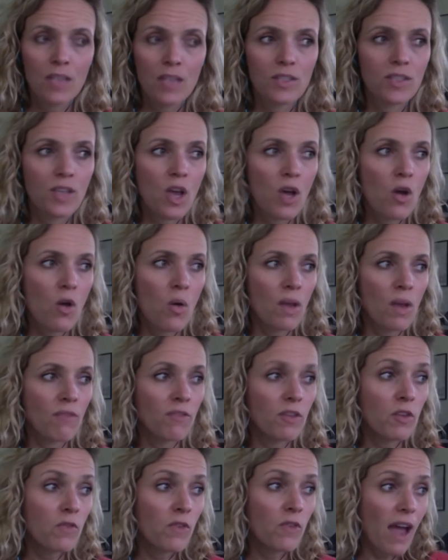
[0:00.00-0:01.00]
So
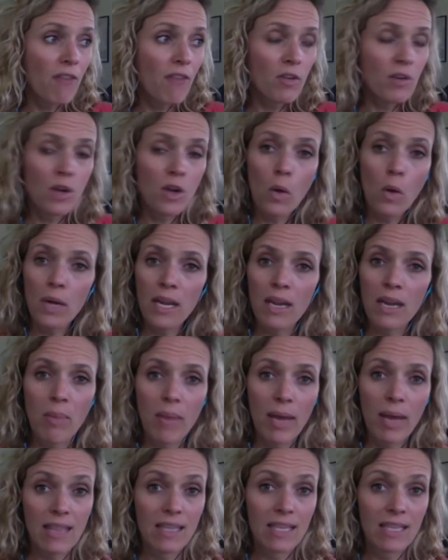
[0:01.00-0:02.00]
if you've ever known
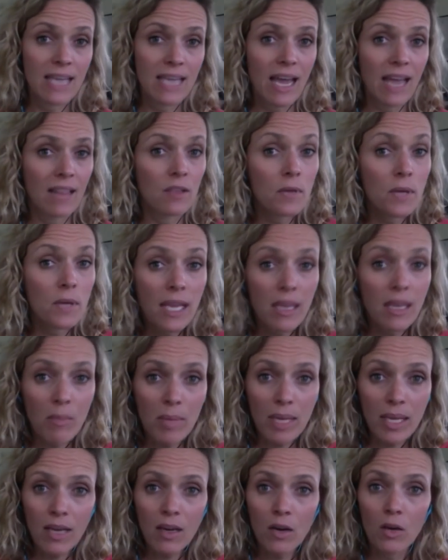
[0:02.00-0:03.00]
anybody that's had
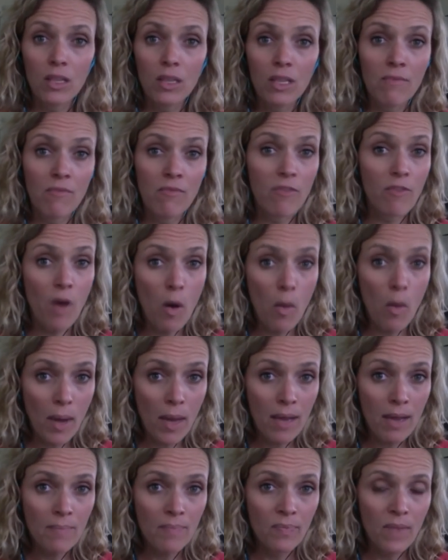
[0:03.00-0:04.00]
leukemia or
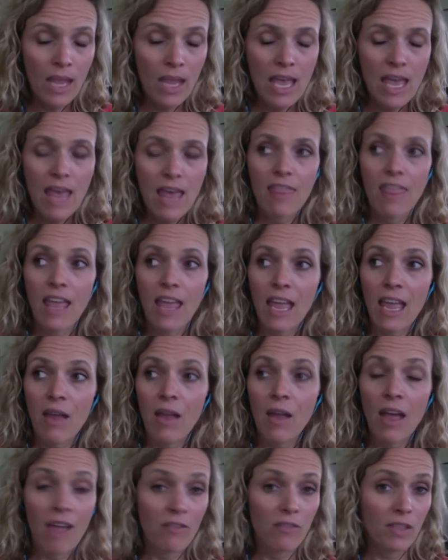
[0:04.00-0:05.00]
lymphoma,
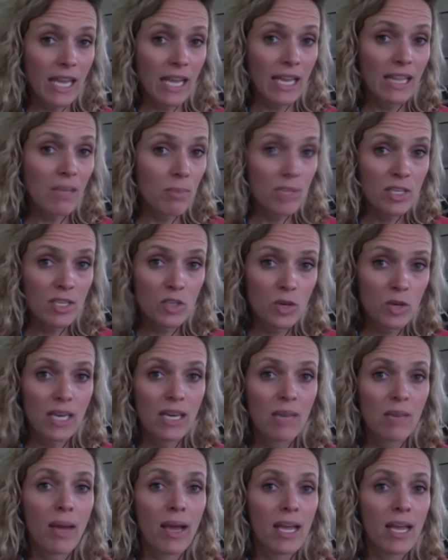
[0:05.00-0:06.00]
they have likely been
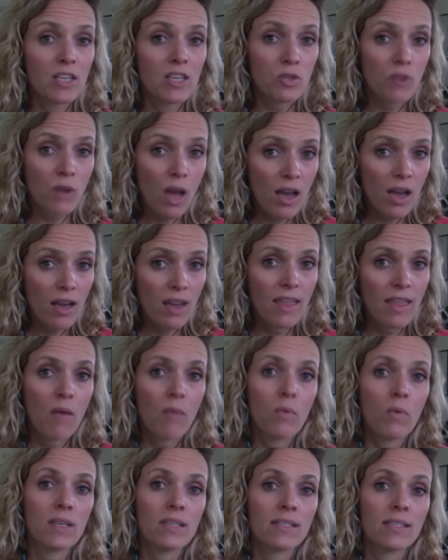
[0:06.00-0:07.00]
treated by a drug
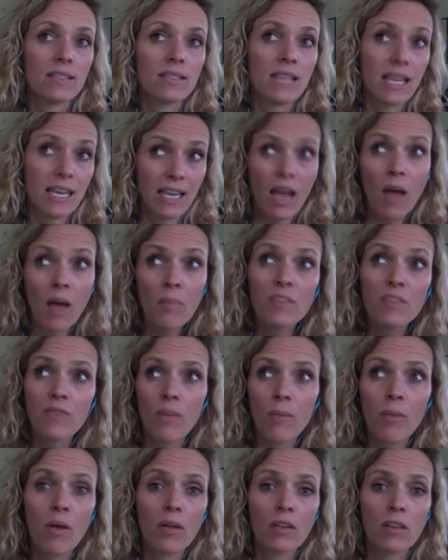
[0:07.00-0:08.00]
that comes
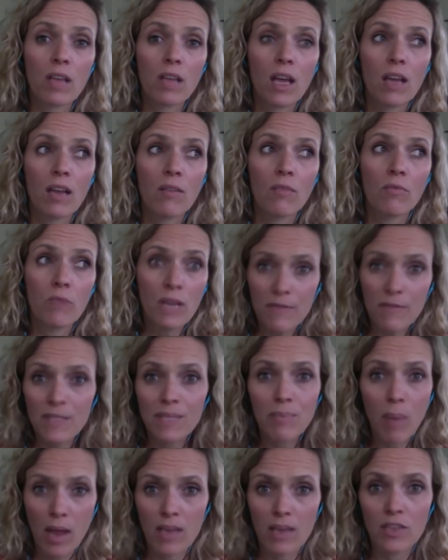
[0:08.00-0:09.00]
from a reef
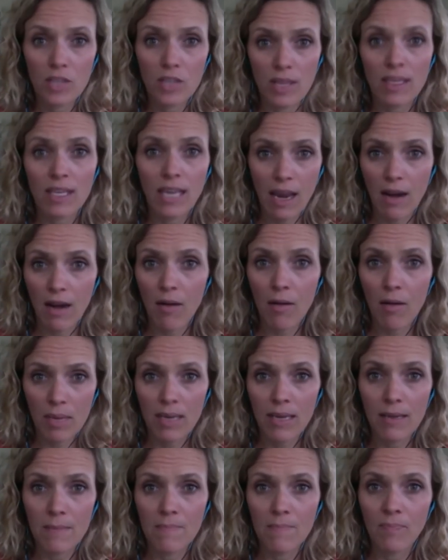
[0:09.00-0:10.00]
sponge in the
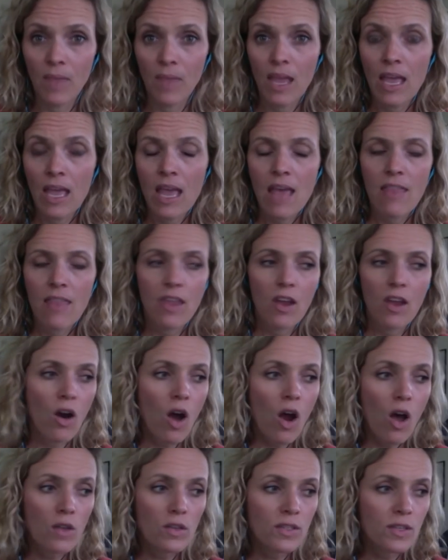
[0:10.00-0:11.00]
Caribbean. There
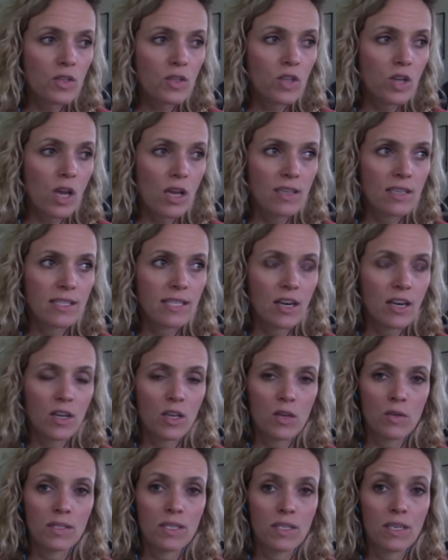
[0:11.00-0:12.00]
are also drugs that are
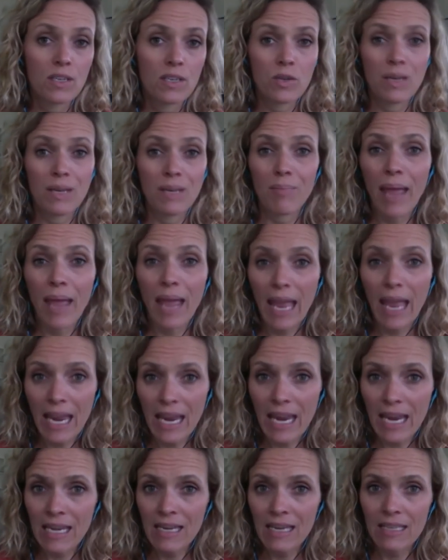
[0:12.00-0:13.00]
used to treat
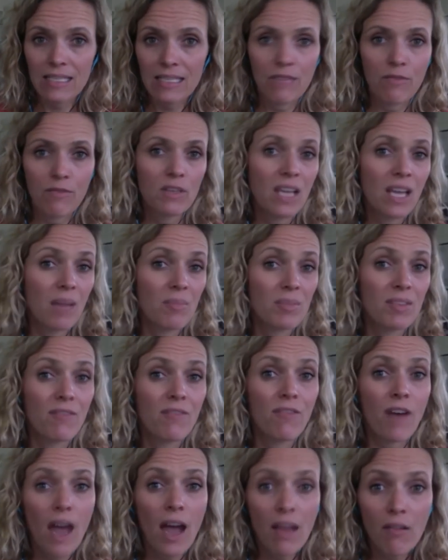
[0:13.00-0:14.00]
pain, different types of
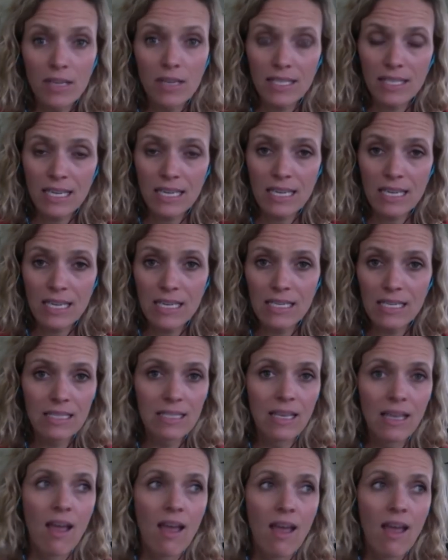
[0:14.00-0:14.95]
viruses.